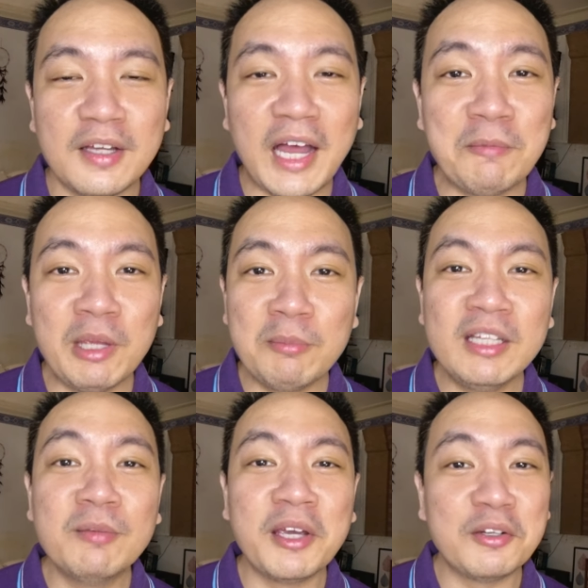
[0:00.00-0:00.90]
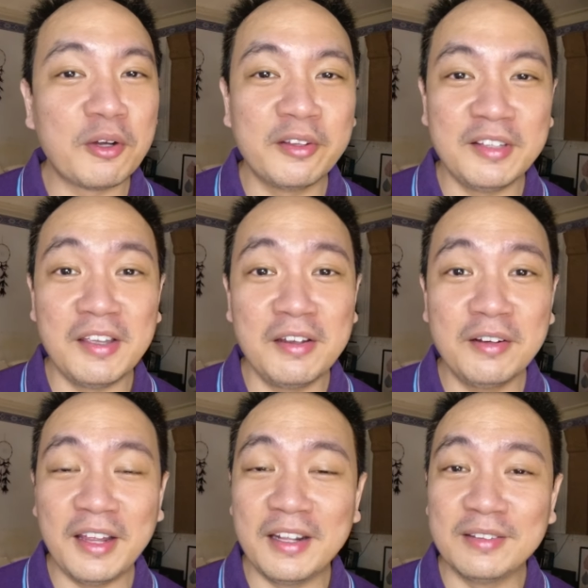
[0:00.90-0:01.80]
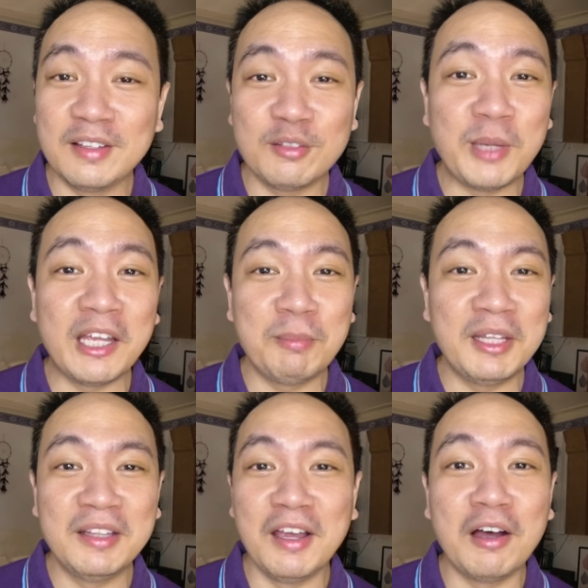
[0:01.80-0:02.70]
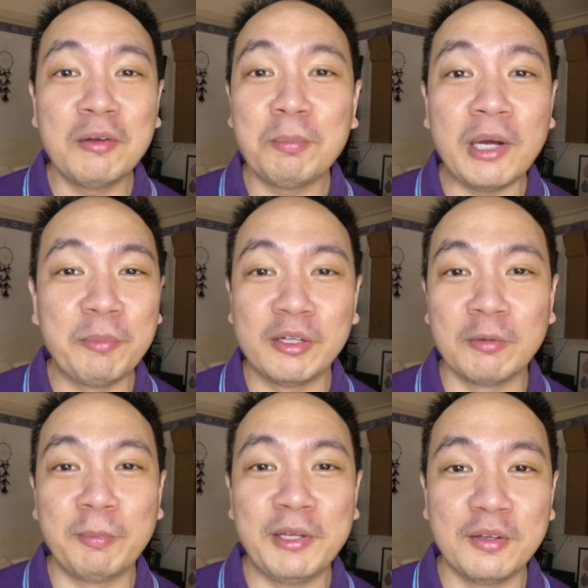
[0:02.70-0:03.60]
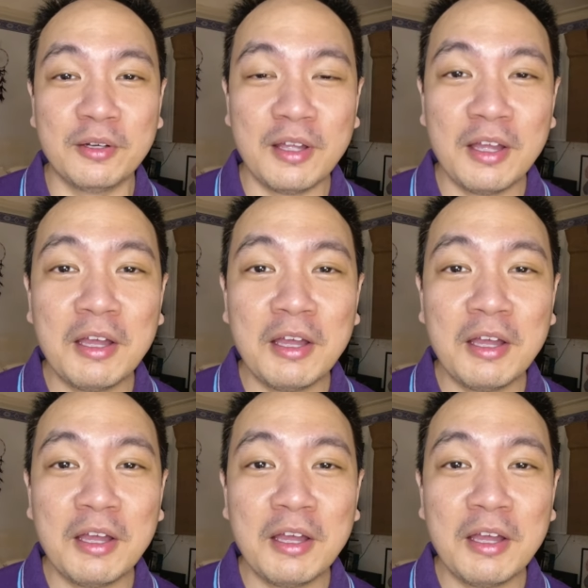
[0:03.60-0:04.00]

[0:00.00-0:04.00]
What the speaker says: I may be the minority here, and this might be the unpopular opinion,